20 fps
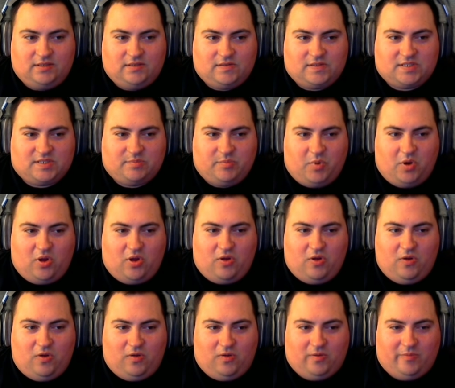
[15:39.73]

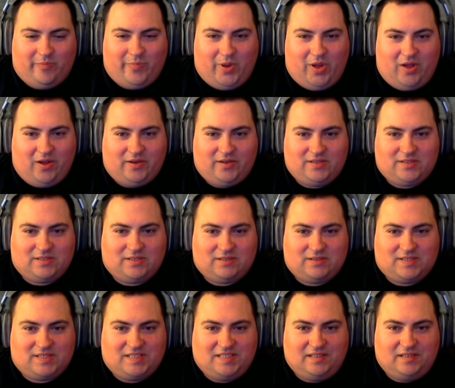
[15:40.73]
small bugs
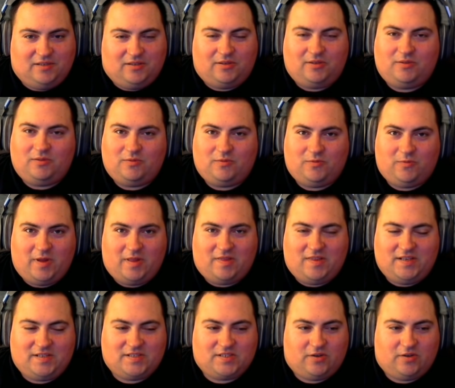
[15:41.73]
still with
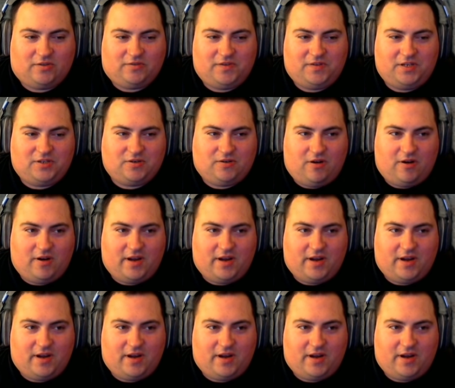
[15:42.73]
the search feature.